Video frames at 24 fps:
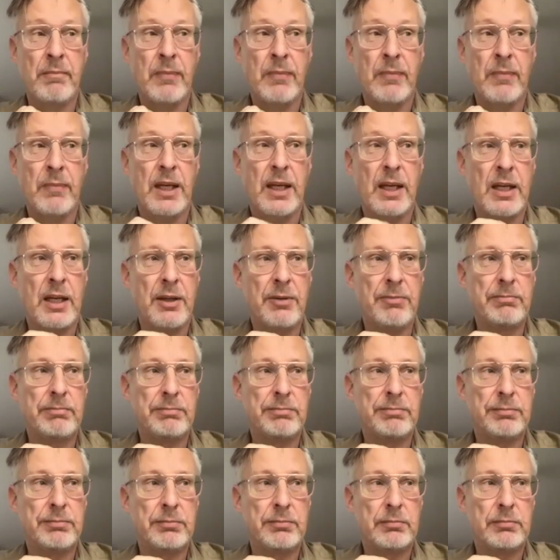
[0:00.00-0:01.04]
Um,
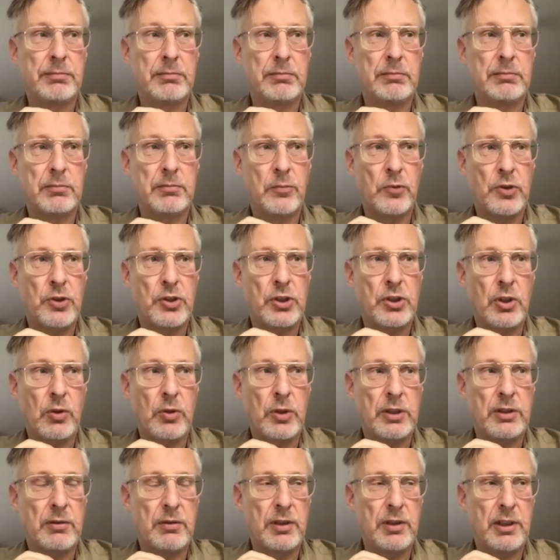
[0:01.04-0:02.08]
so it,
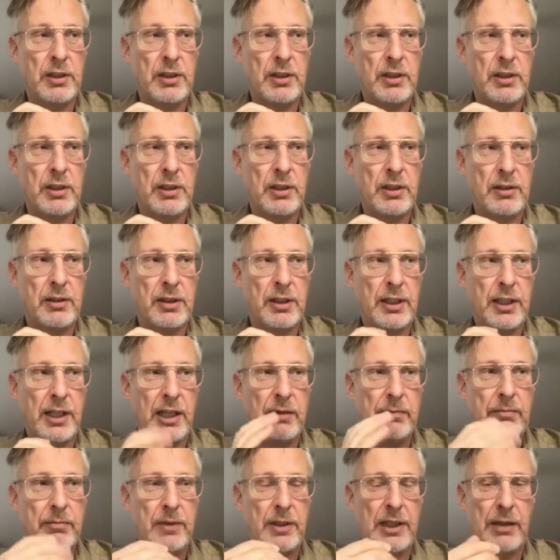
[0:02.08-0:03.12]
it came
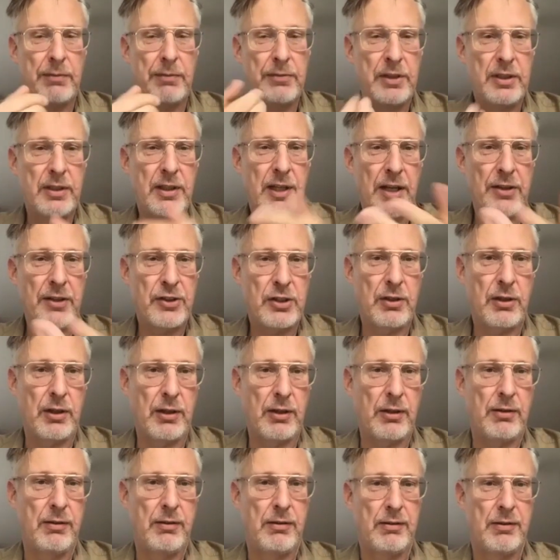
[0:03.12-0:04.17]
came natural
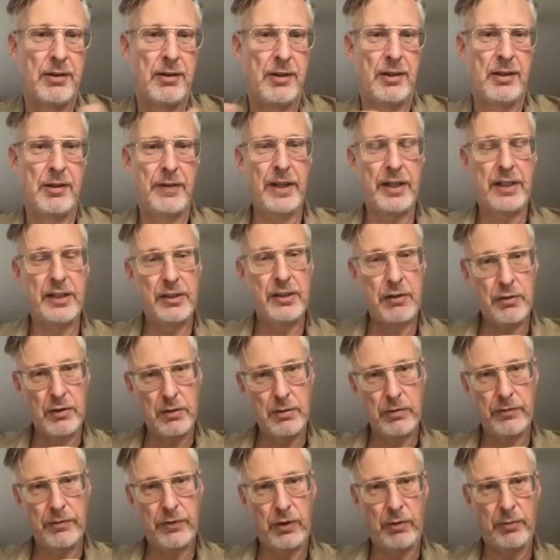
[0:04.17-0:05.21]
that it grew
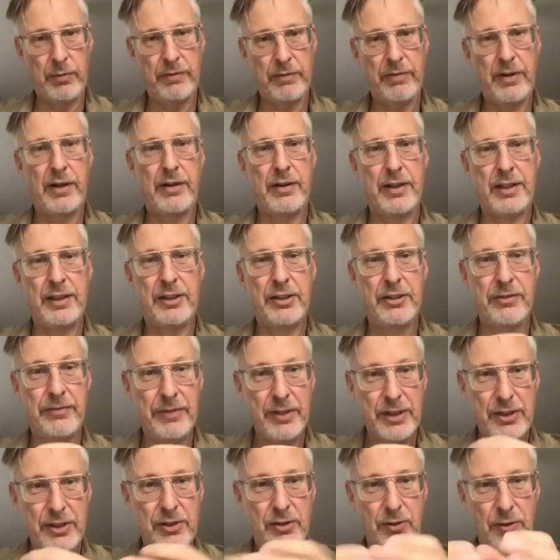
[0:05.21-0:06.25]
from a very
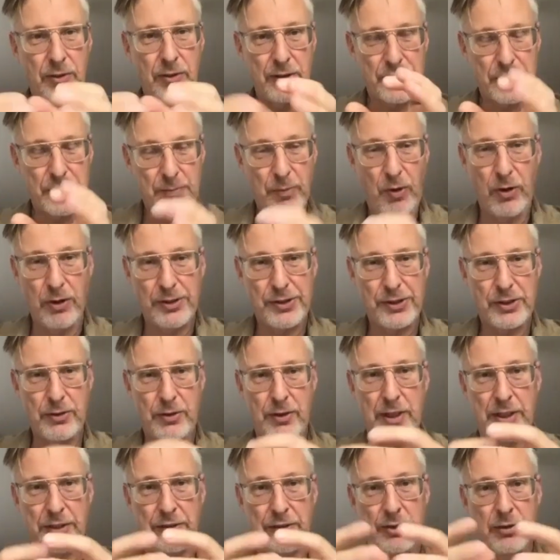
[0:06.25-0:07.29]
individual small
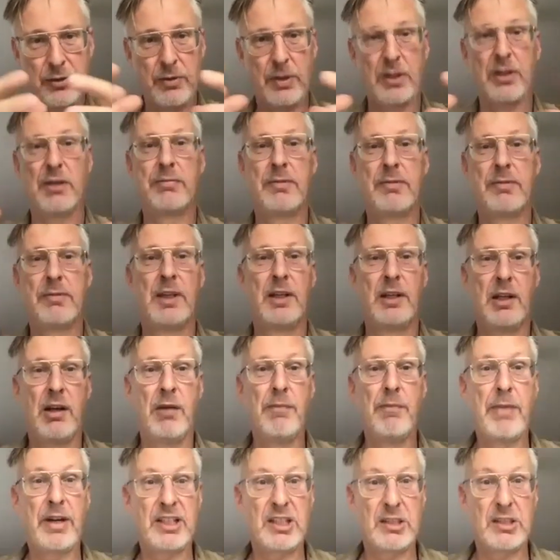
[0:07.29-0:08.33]
story to a, a
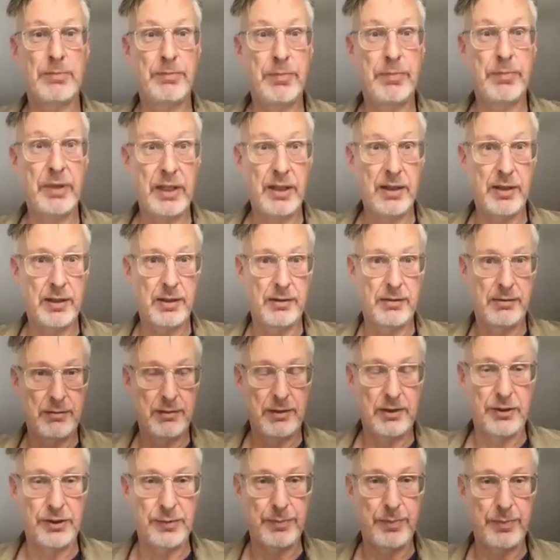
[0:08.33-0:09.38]
much bigger
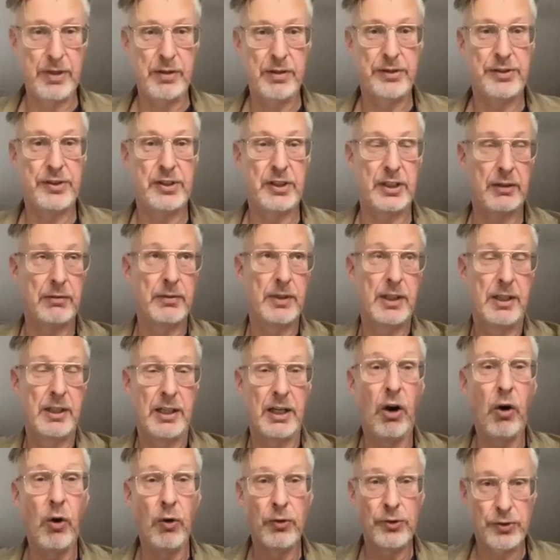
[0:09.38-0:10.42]
conspiracy
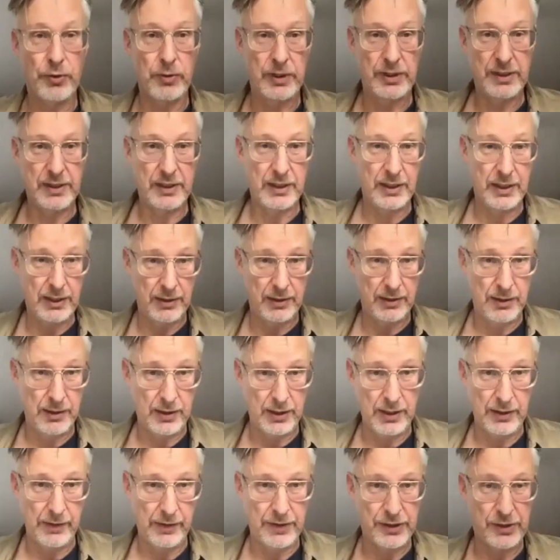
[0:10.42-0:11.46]
also in in
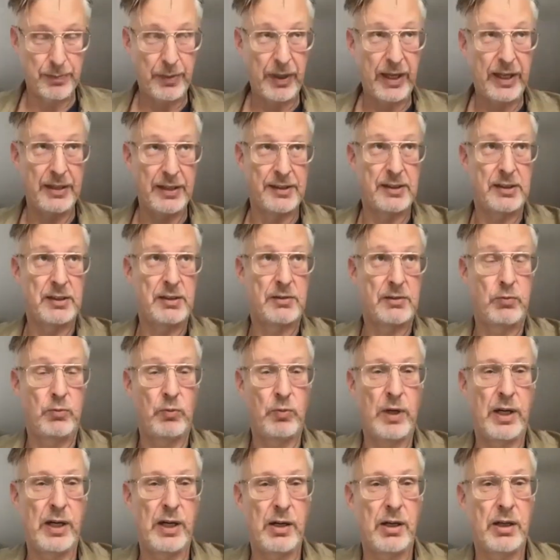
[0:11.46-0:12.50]
in the space
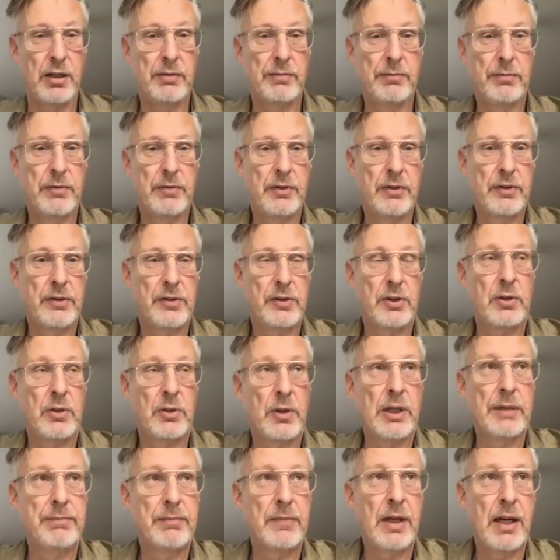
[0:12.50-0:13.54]
where i
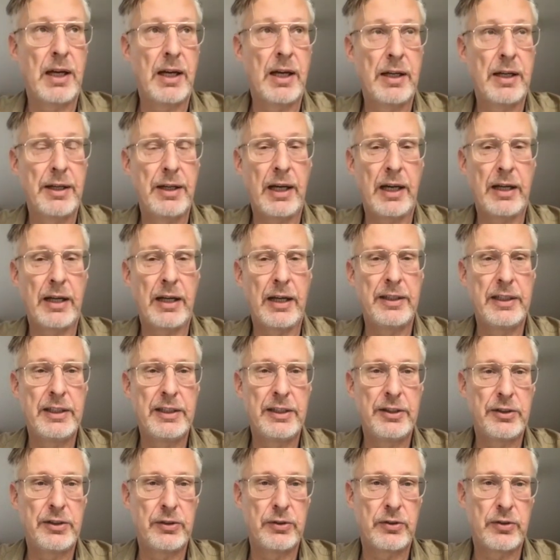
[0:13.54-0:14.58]
so i i, I
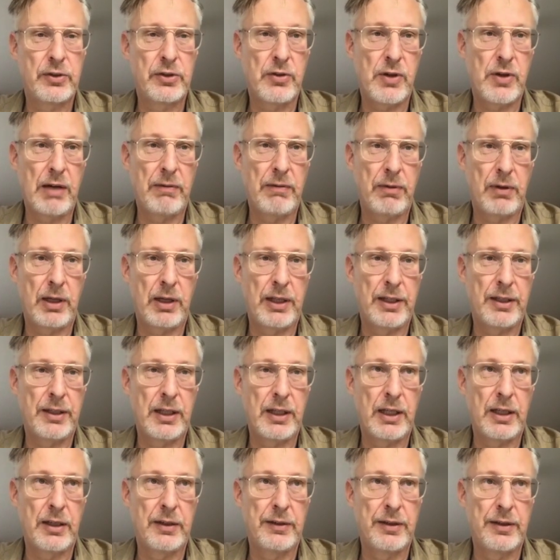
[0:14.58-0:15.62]
needed to travel and
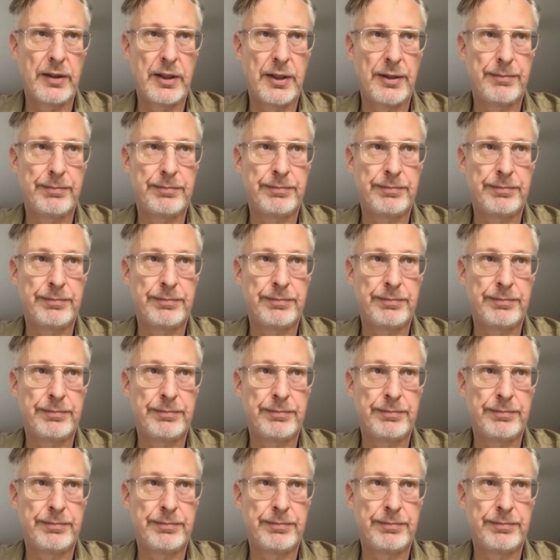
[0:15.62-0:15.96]
and um,